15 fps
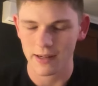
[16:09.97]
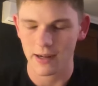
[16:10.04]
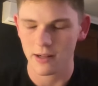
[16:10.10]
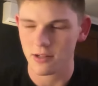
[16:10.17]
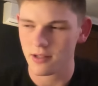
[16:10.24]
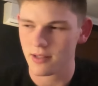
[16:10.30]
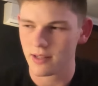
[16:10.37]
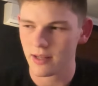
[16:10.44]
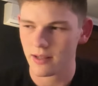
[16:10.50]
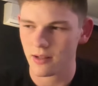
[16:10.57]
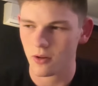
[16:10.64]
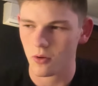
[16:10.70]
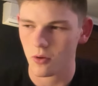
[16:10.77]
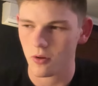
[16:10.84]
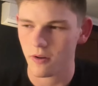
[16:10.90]
And I'd just see in the
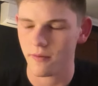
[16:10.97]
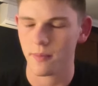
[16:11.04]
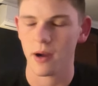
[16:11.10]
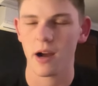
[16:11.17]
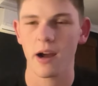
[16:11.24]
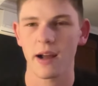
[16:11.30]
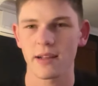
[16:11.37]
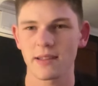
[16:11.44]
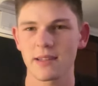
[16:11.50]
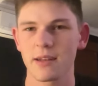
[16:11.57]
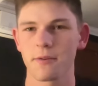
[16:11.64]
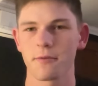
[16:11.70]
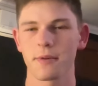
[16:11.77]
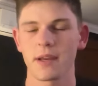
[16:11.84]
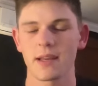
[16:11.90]
corner of my eye, I'd
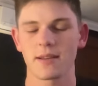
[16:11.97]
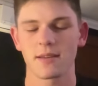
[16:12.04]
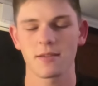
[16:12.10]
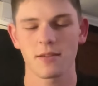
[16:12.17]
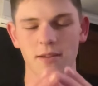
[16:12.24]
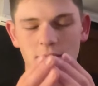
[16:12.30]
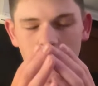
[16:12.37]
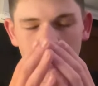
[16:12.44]
see Reese just